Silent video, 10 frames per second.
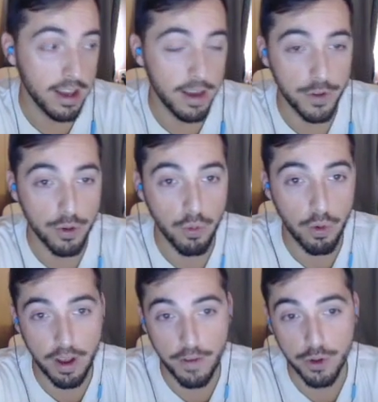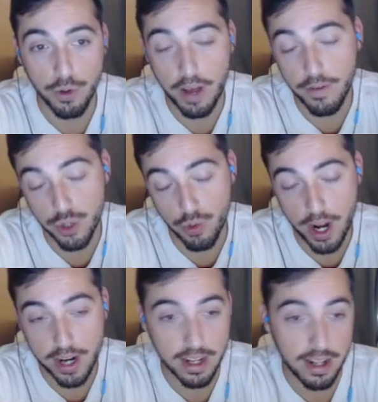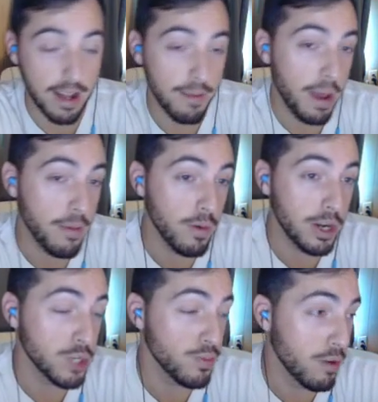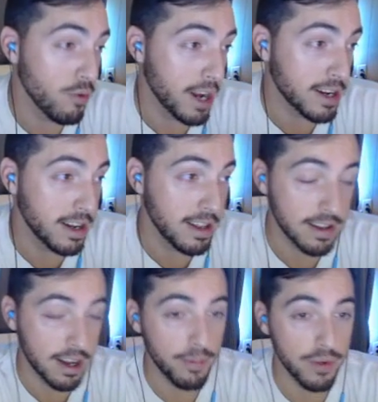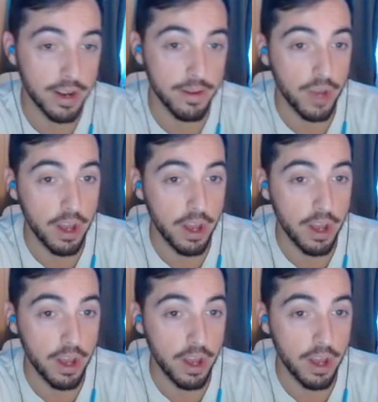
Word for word: If you if you give us Renekton, then maybe we just play Renekton in the top lane.